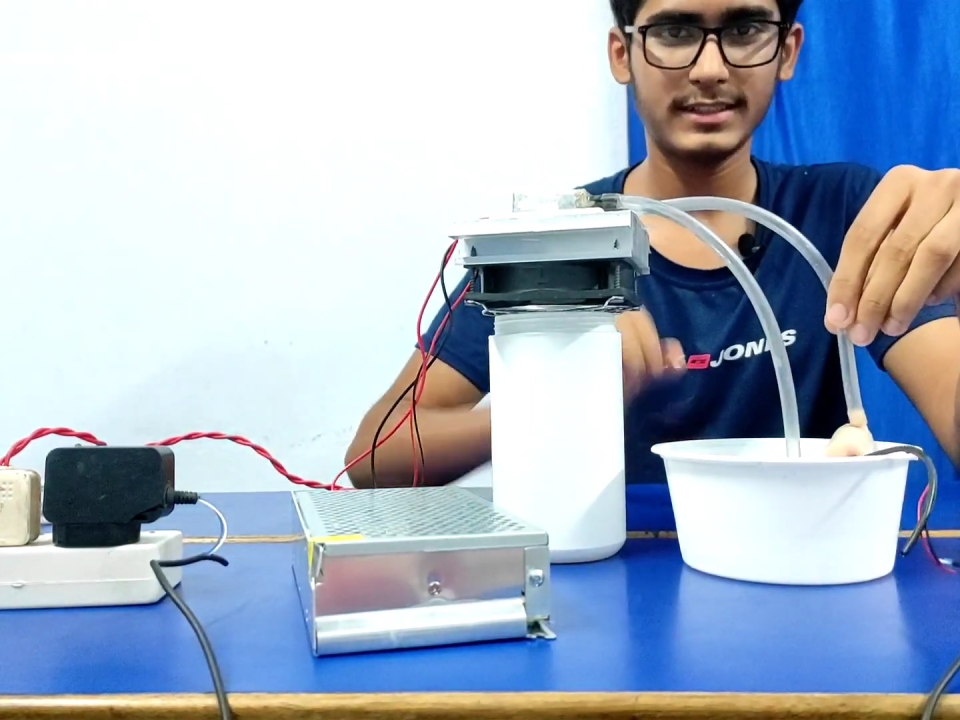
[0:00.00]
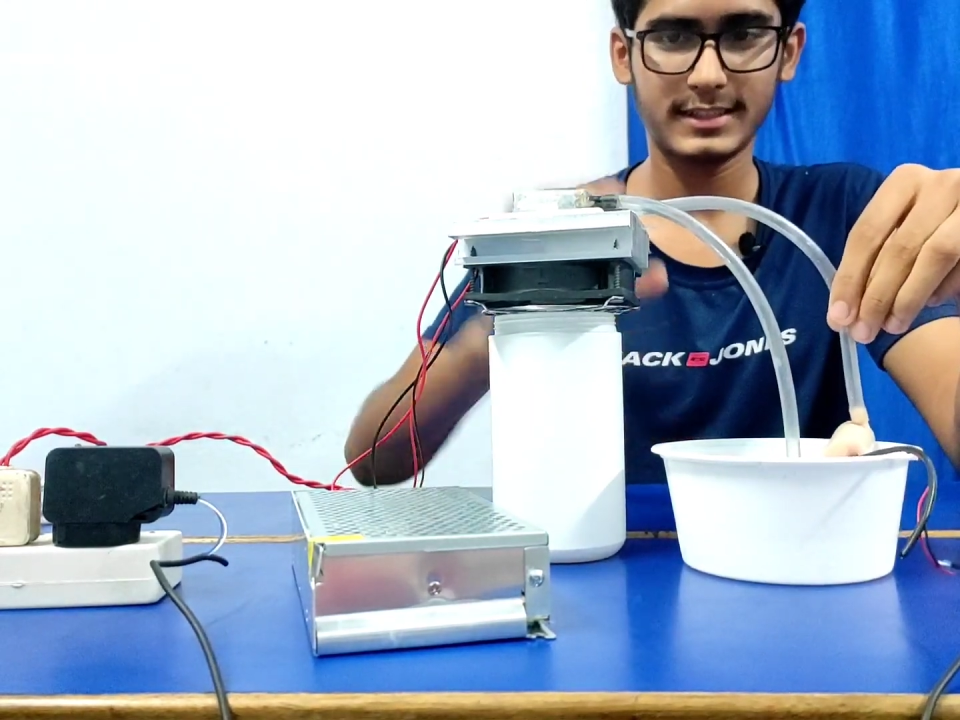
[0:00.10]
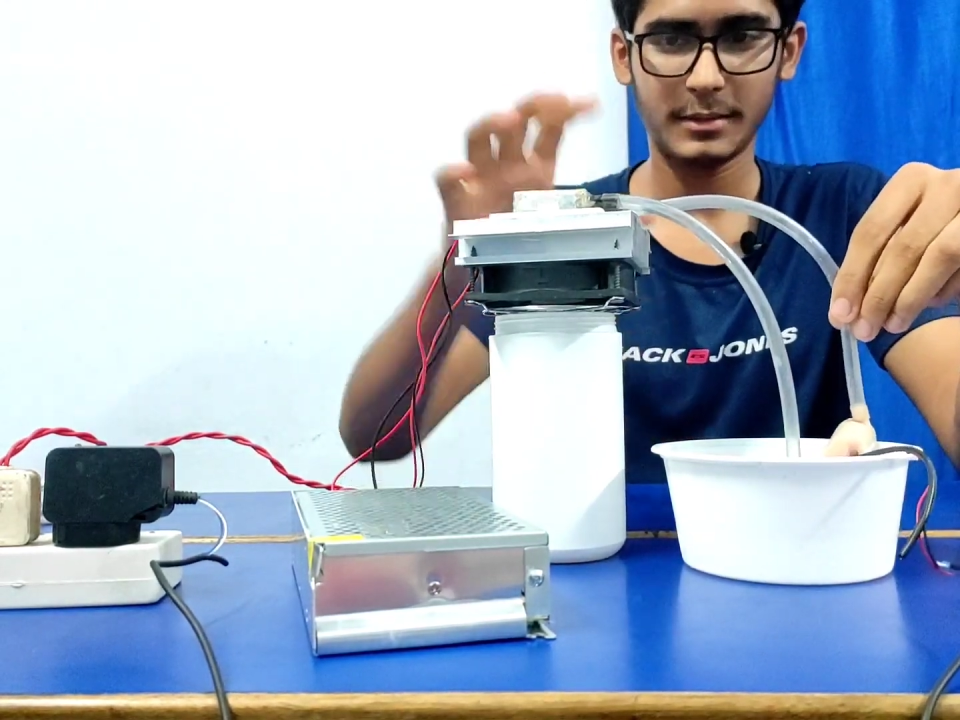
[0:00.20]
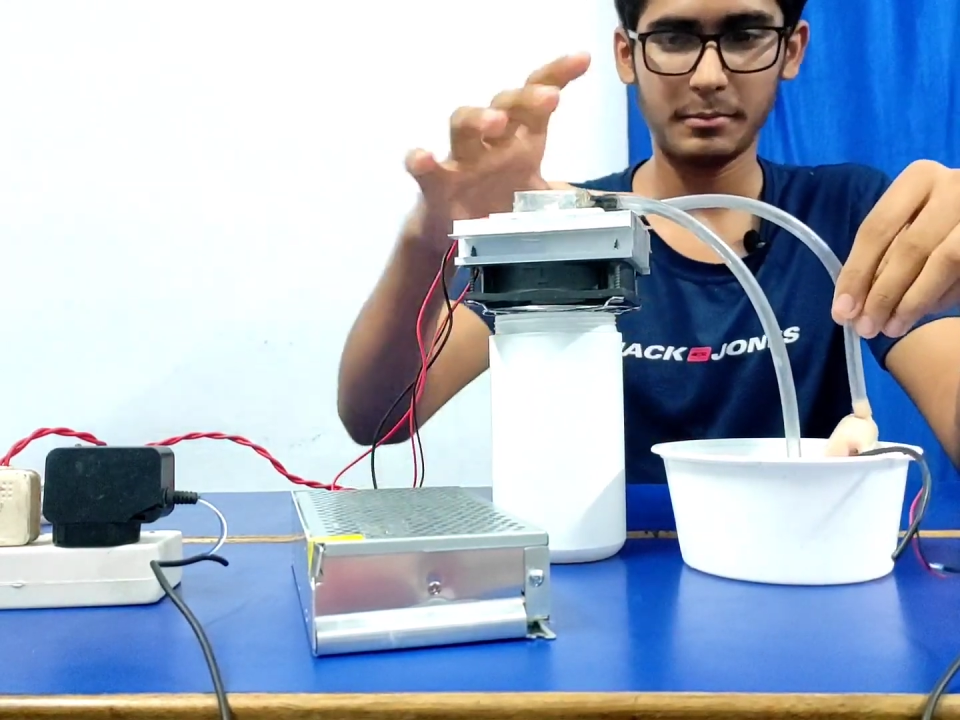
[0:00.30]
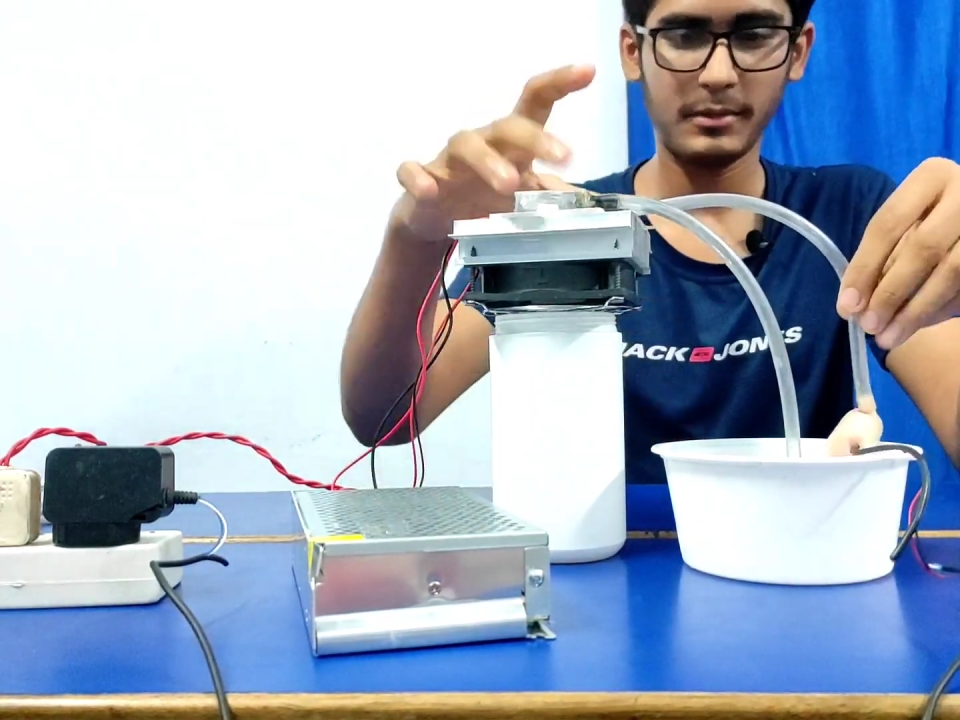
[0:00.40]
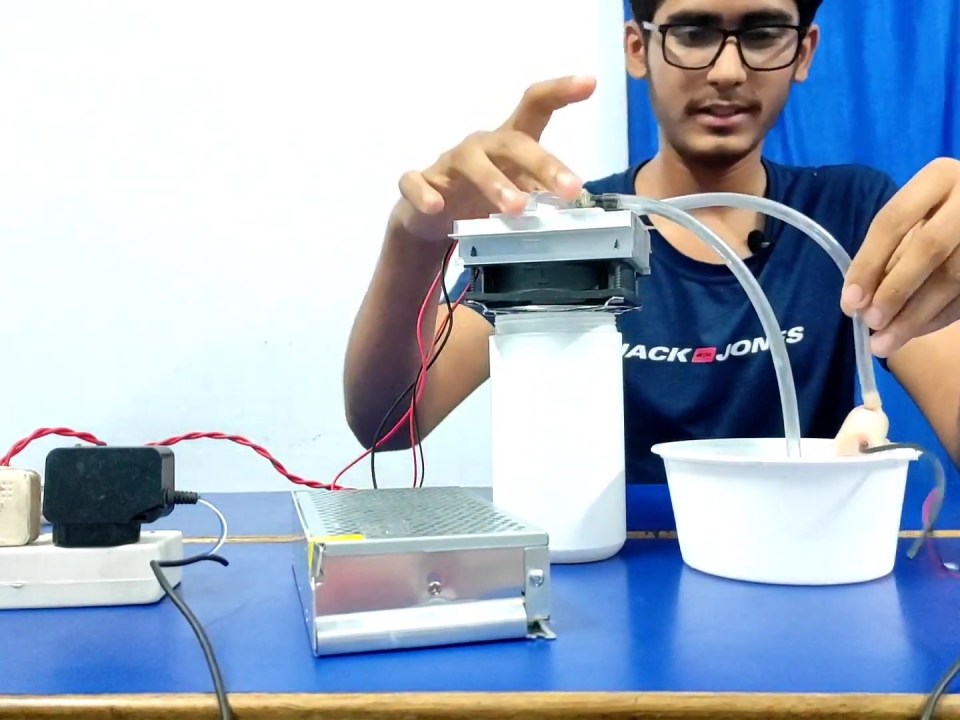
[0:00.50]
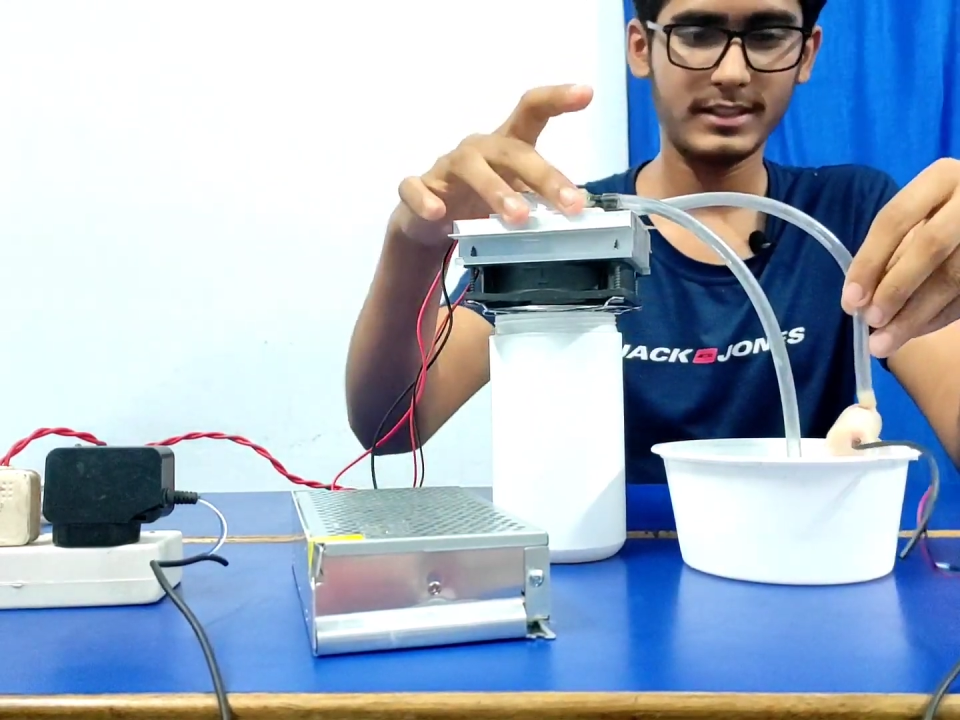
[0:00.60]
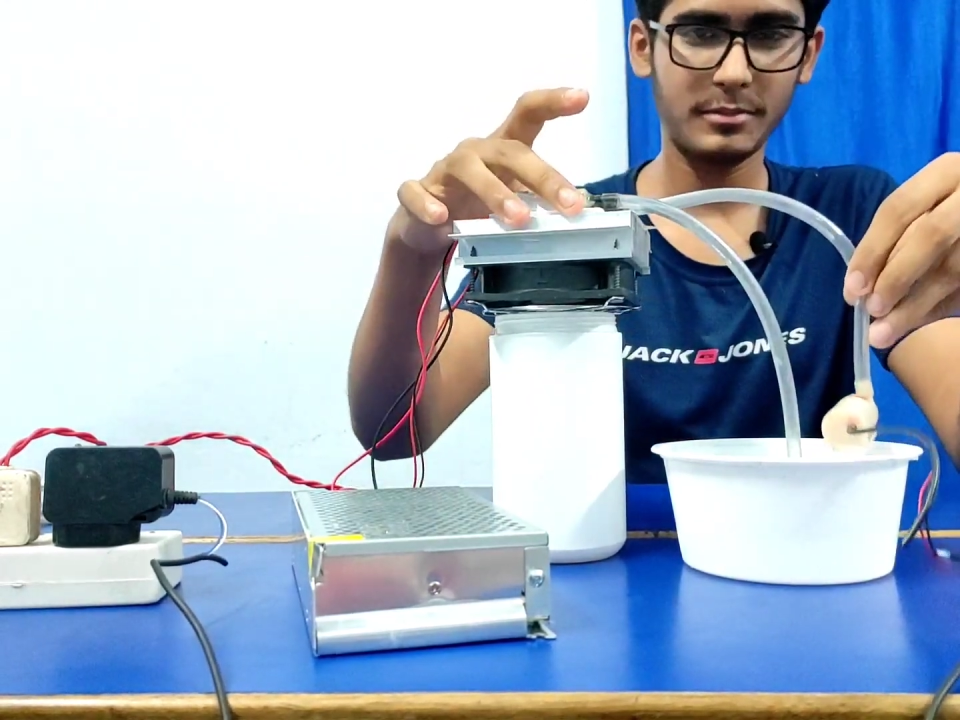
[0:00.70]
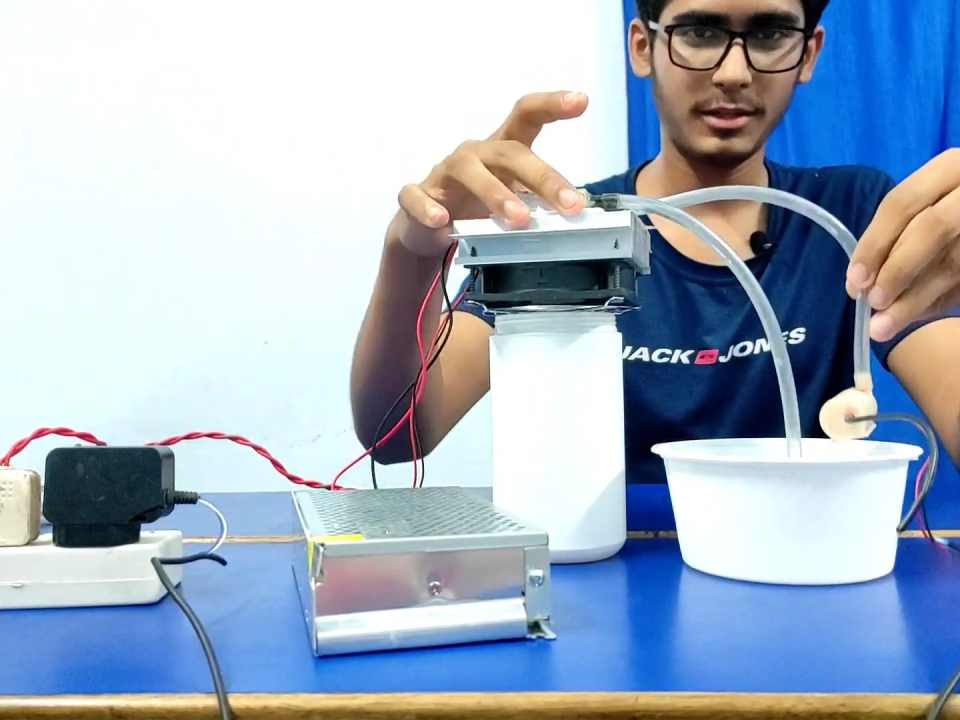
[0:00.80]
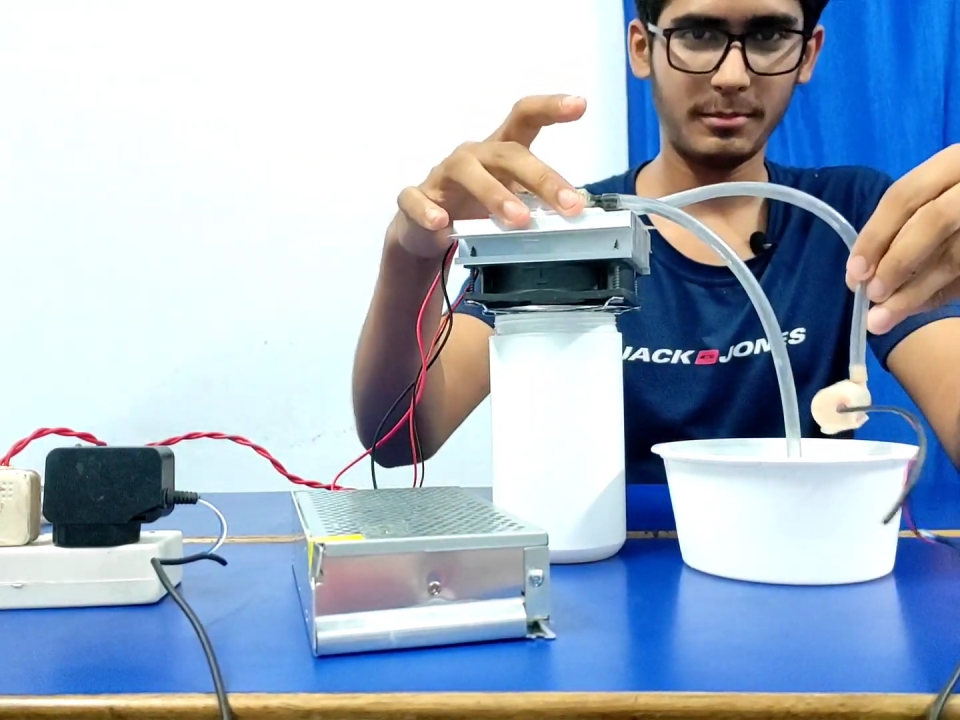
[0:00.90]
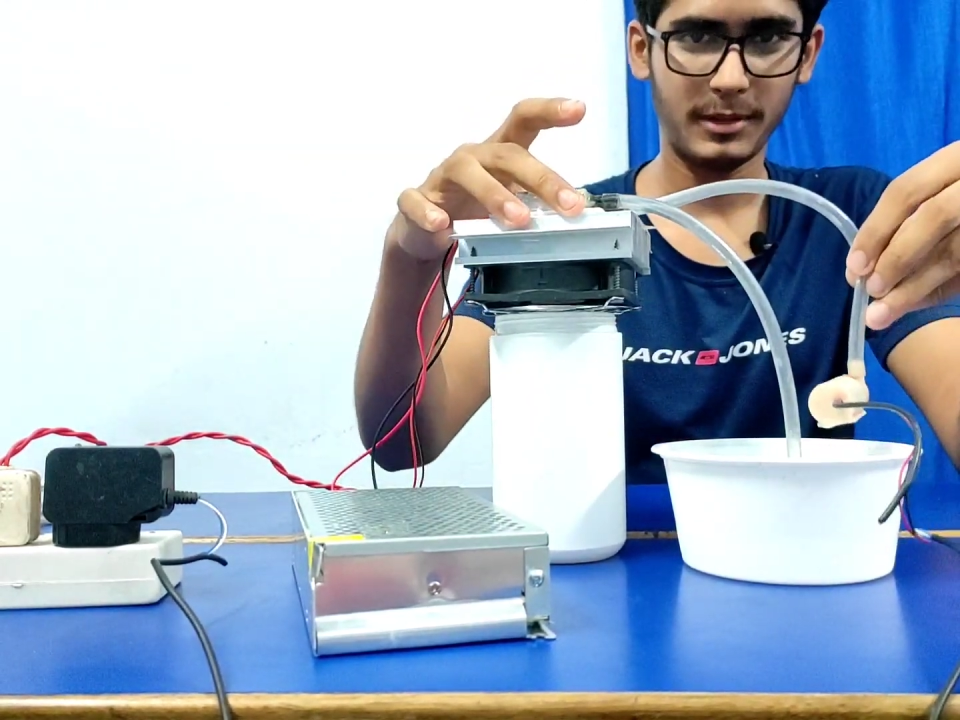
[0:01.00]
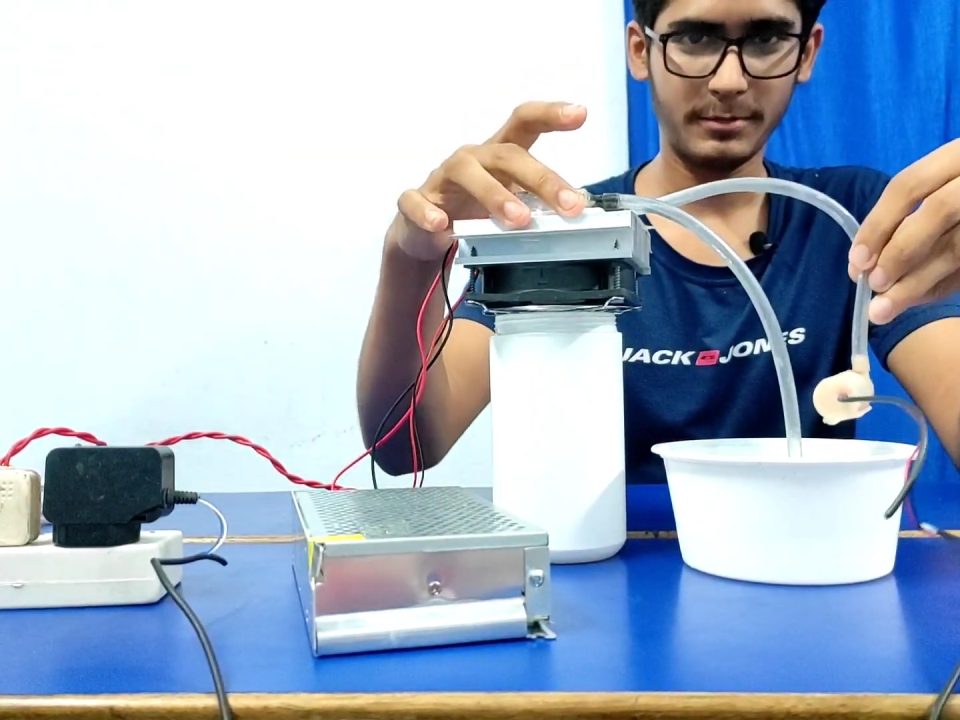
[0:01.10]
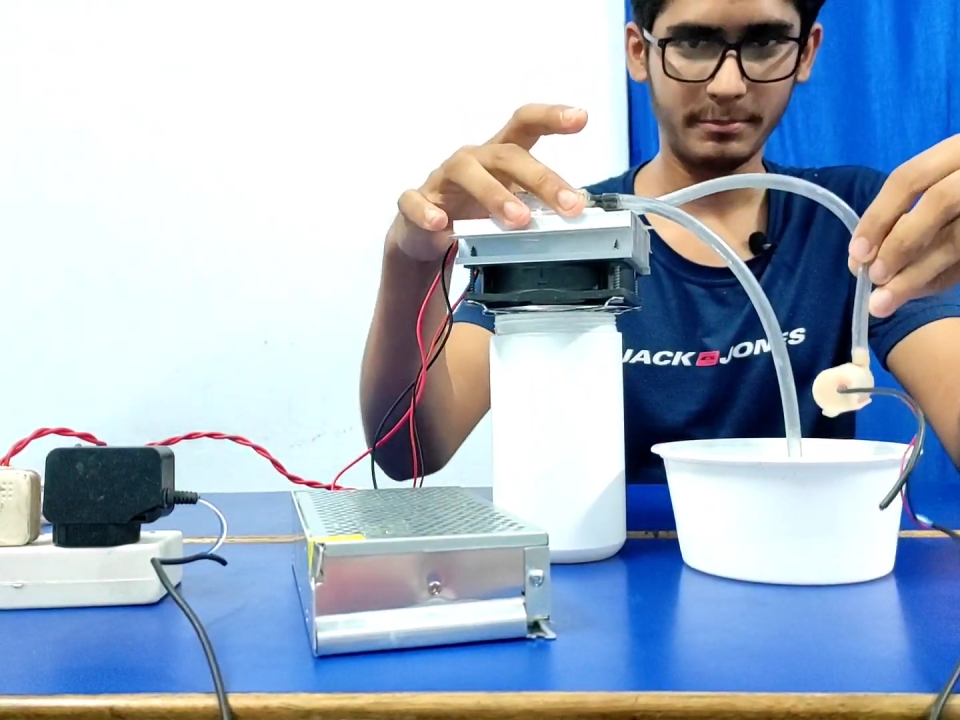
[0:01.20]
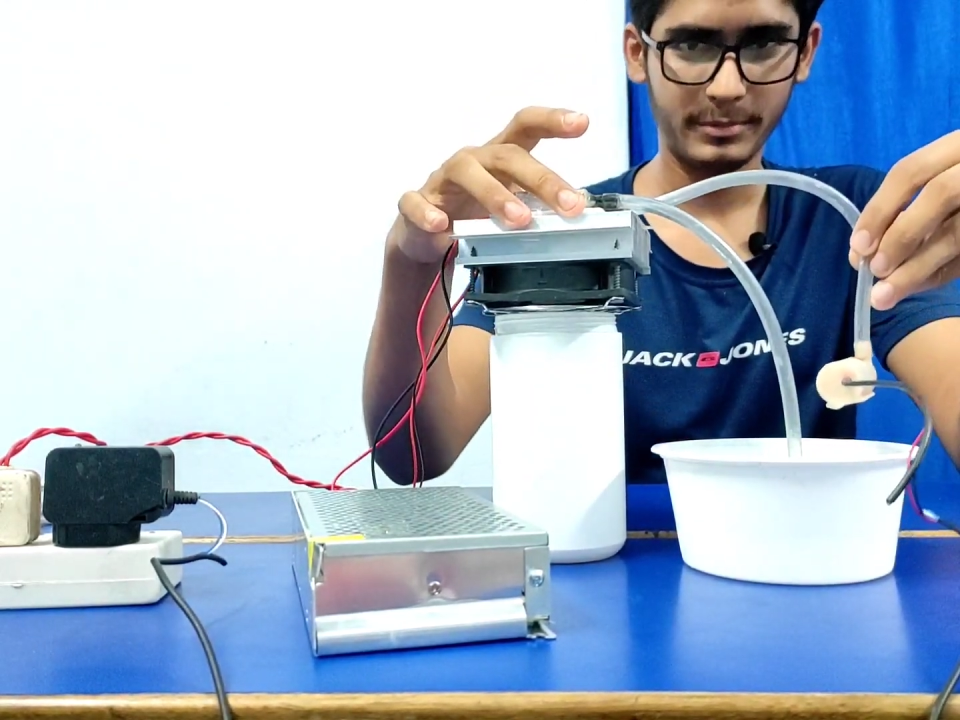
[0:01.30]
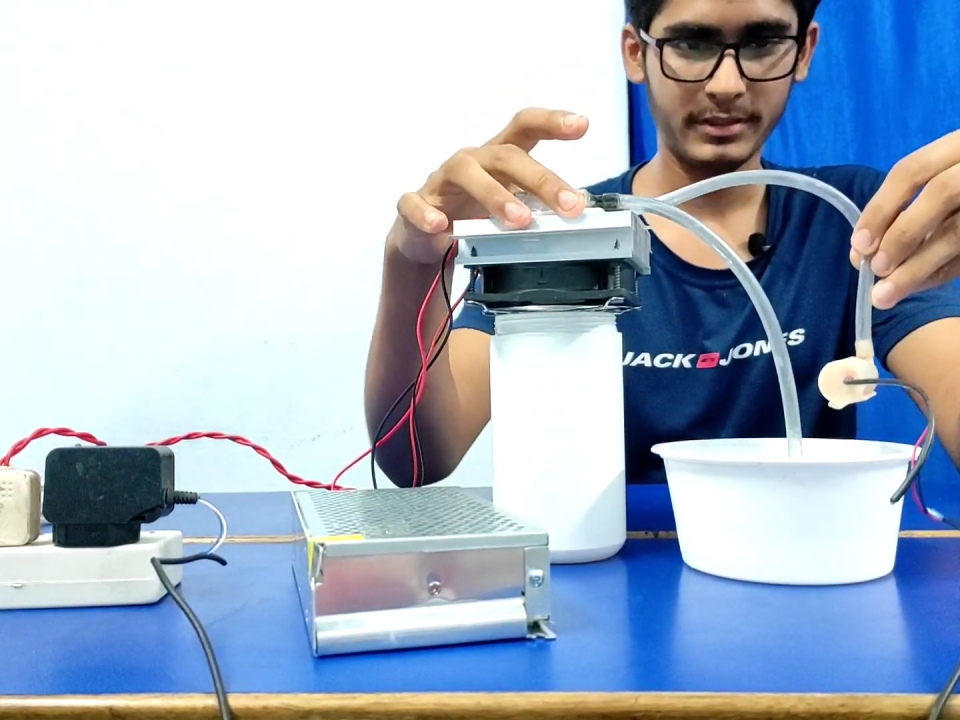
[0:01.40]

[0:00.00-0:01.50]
submersible pump